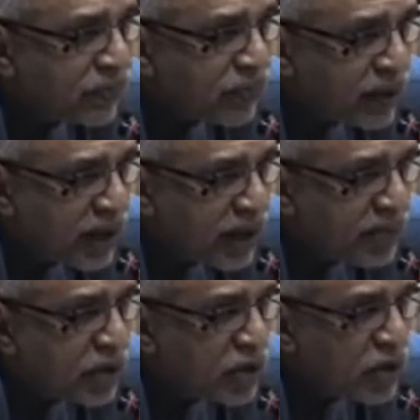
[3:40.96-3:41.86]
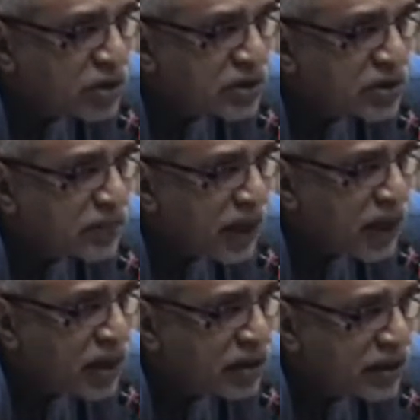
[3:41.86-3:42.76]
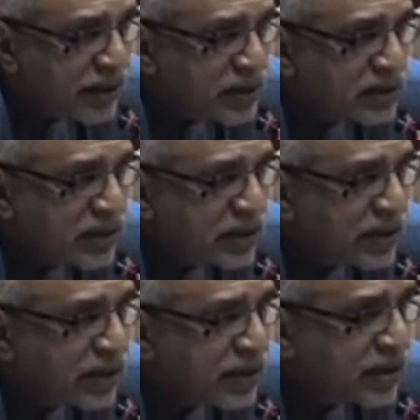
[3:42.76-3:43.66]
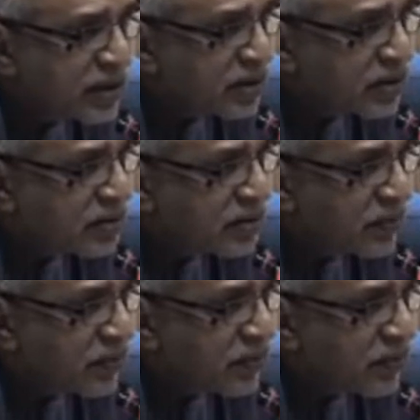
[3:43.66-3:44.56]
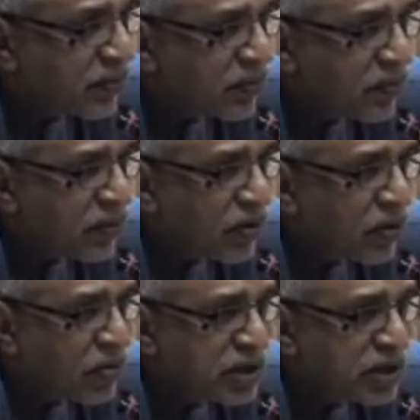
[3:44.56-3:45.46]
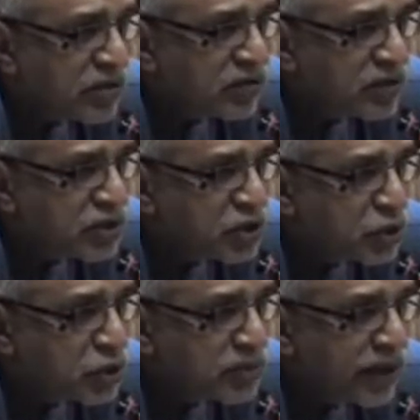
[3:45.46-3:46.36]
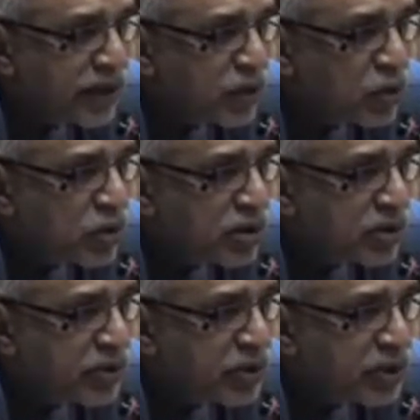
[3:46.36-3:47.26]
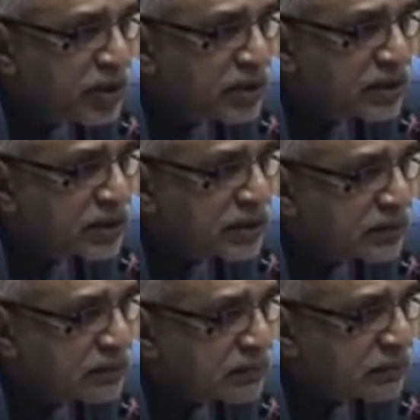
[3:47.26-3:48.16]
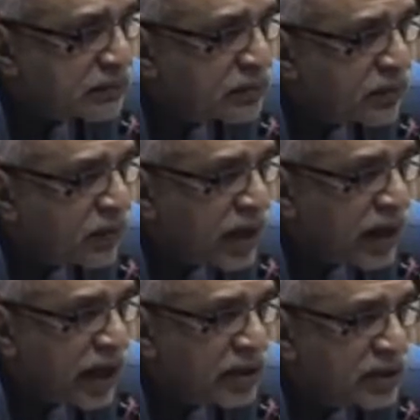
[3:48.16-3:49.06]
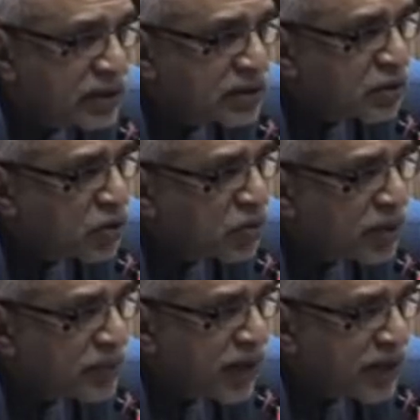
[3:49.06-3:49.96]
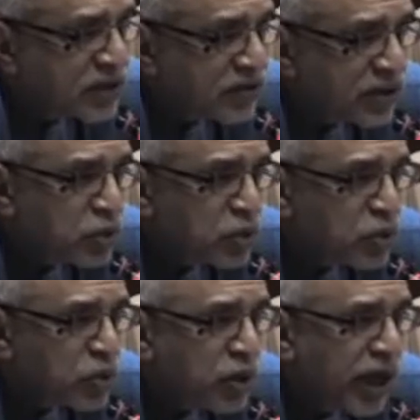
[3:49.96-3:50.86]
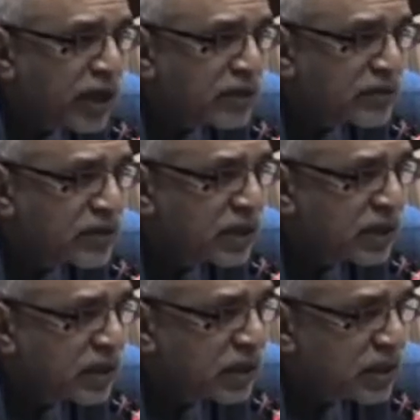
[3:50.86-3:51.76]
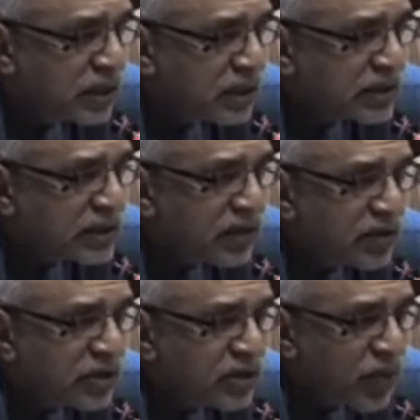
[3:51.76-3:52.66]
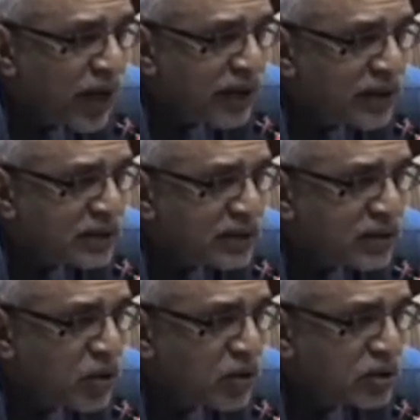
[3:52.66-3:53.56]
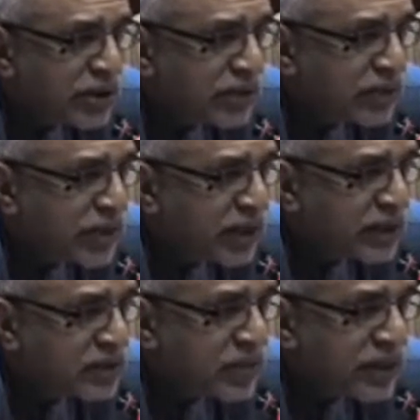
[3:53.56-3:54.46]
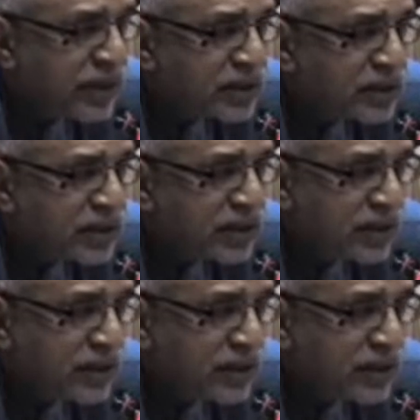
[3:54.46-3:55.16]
came across this plant in southern India, observed its use by local communities, and this is the Nobel Prize winner who has discovered the virus that causes hepatitis B and C.